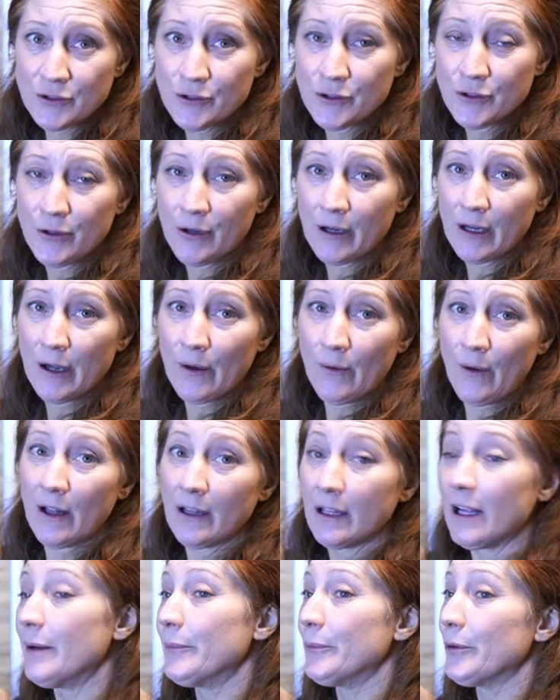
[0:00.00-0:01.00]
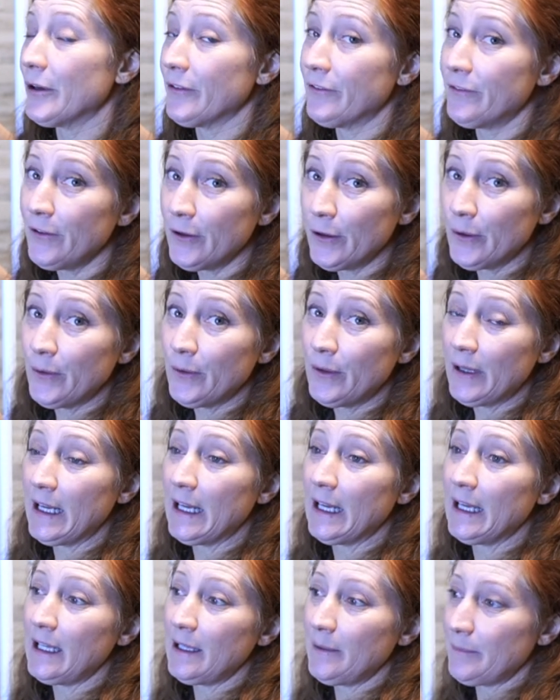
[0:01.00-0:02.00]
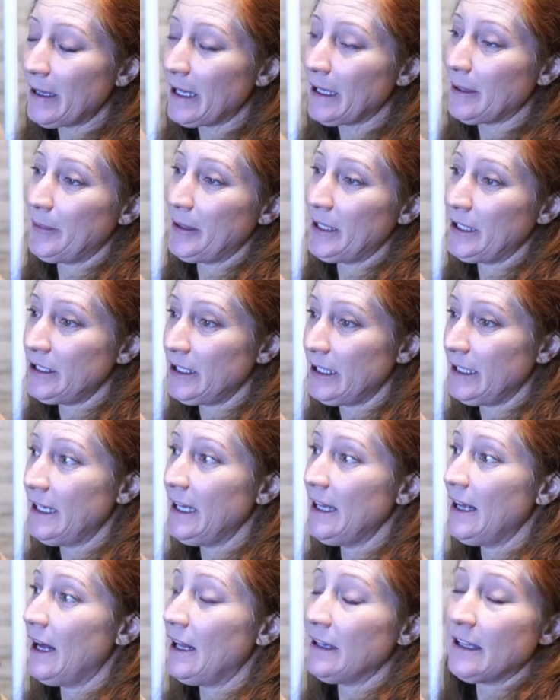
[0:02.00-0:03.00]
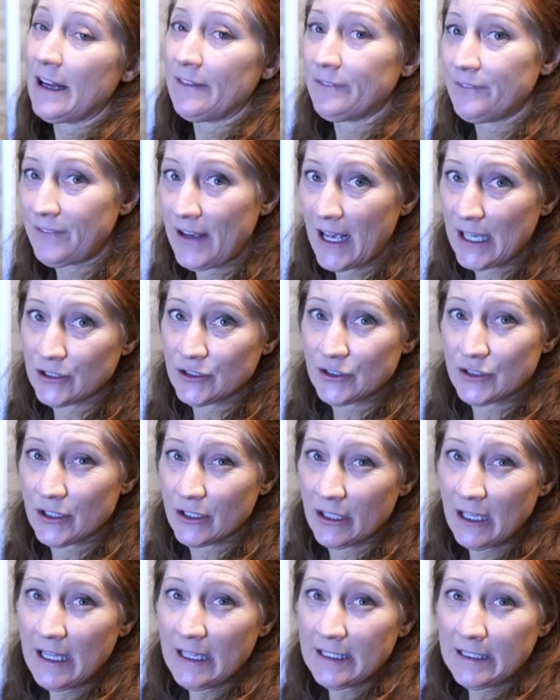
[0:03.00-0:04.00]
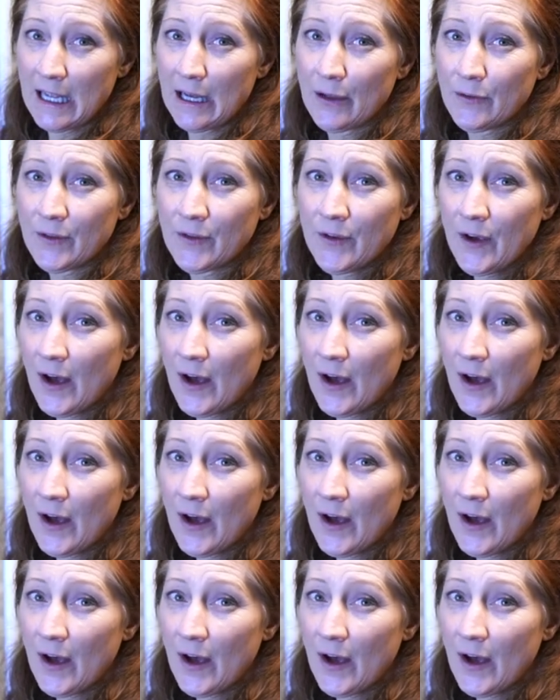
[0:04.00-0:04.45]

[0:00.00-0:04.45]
you to grow a lot more food, in my opinion, a lot faster. Now the